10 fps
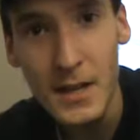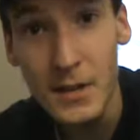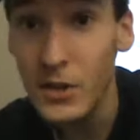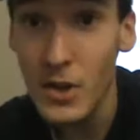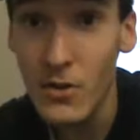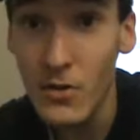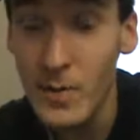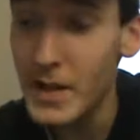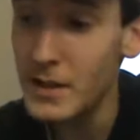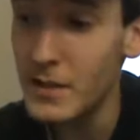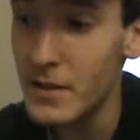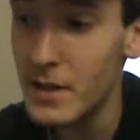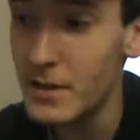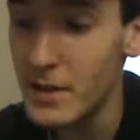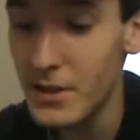So, because of the
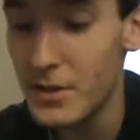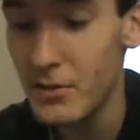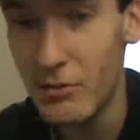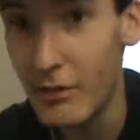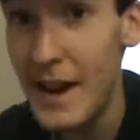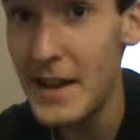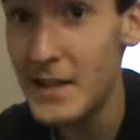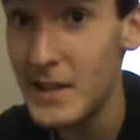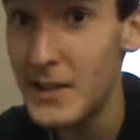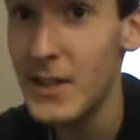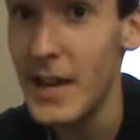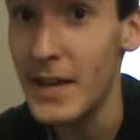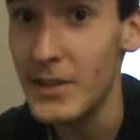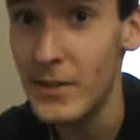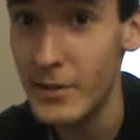such grand
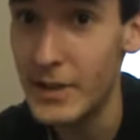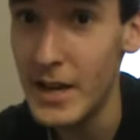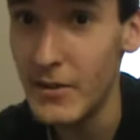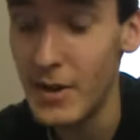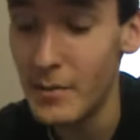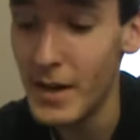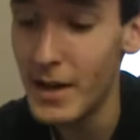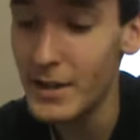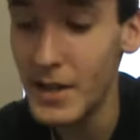success of the Zekrom box,